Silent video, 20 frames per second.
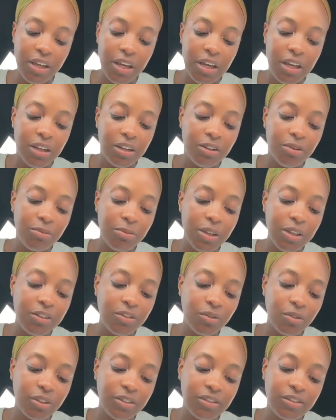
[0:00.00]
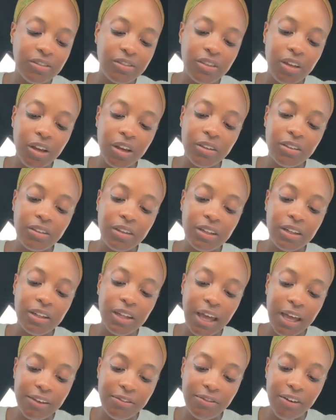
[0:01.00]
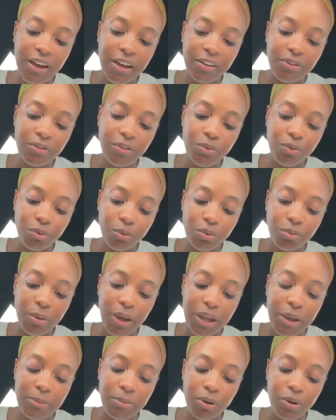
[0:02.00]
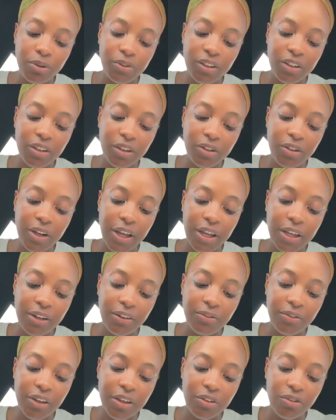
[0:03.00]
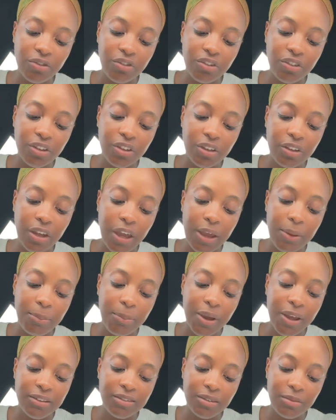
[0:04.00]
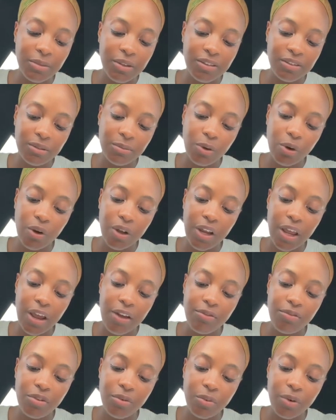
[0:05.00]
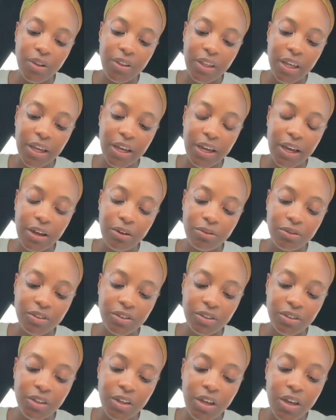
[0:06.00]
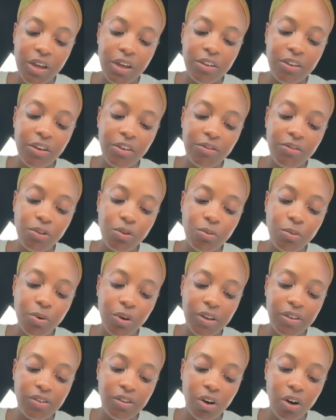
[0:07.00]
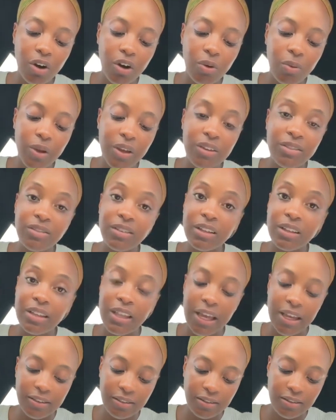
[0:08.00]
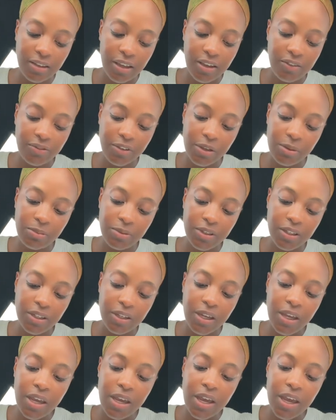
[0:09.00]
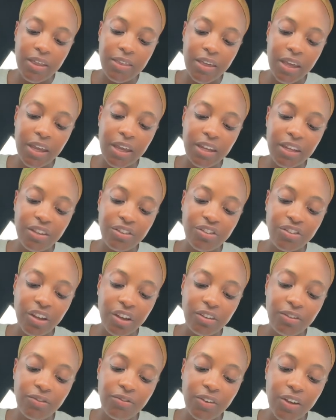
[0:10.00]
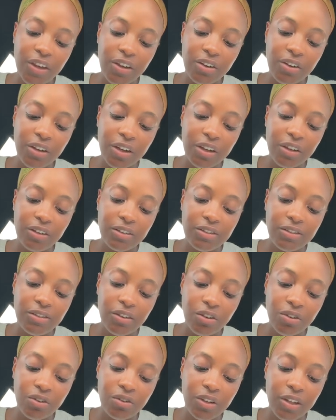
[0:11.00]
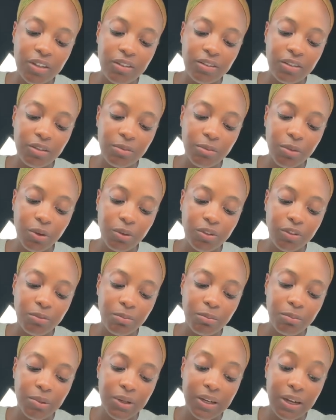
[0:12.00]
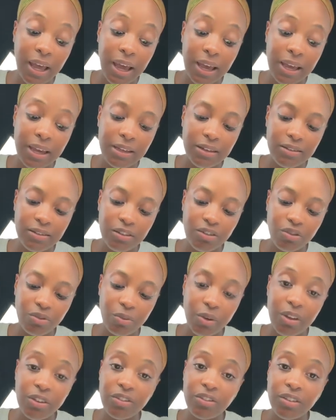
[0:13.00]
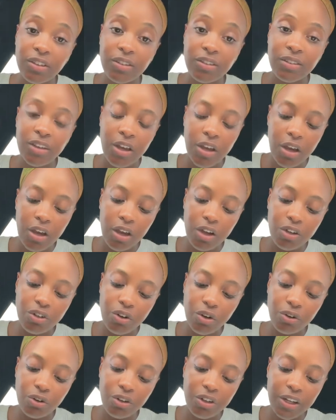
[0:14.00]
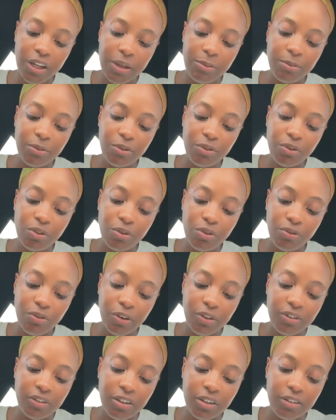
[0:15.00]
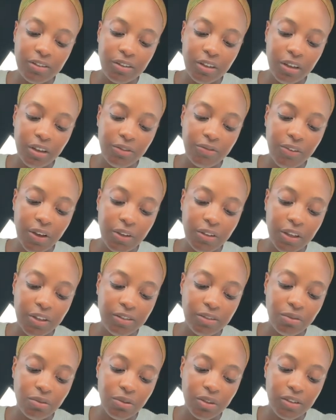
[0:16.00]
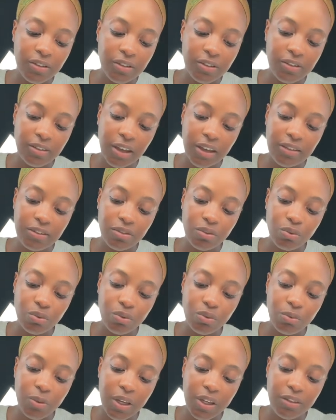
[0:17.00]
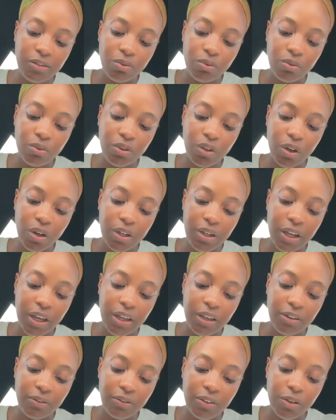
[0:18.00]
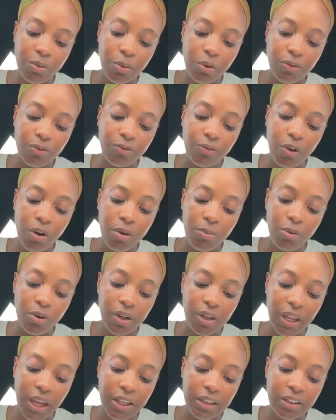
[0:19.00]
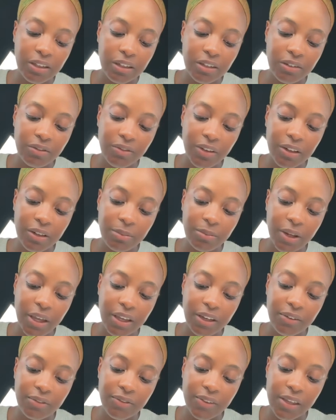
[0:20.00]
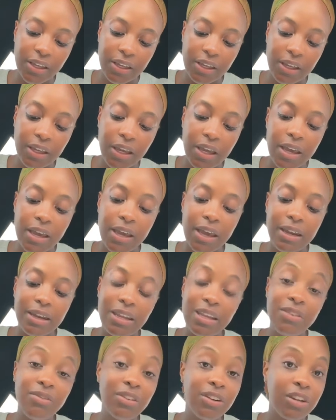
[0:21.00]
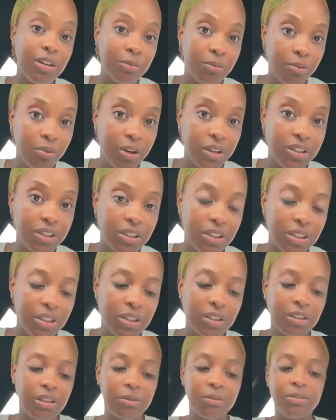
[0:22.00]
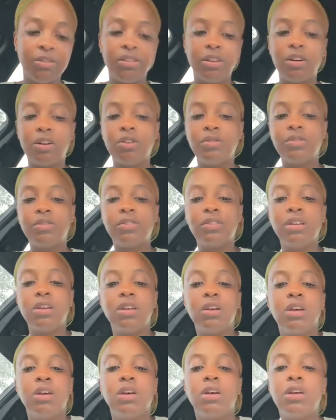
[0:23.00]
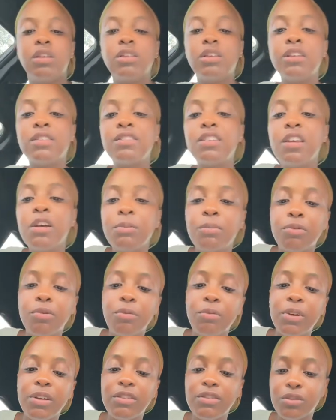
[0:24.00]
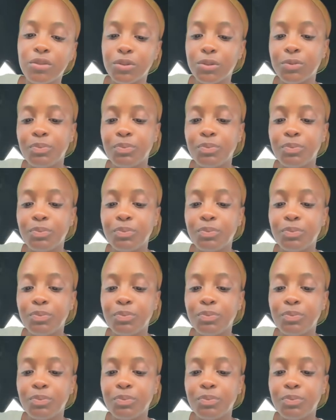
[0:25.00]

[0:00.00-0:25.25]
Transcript: Dementors suck the life out of a room by imposing their negative energy and pessimism on everyone they encounter. Their viewpoints are always the glass is half empty, and they can inject fear and concern into the most benign situations. A Notre Dame University study found that students assigned to roommates who thought negatively were far more likely to develop negative thinking and even depression themselves. The temperamental.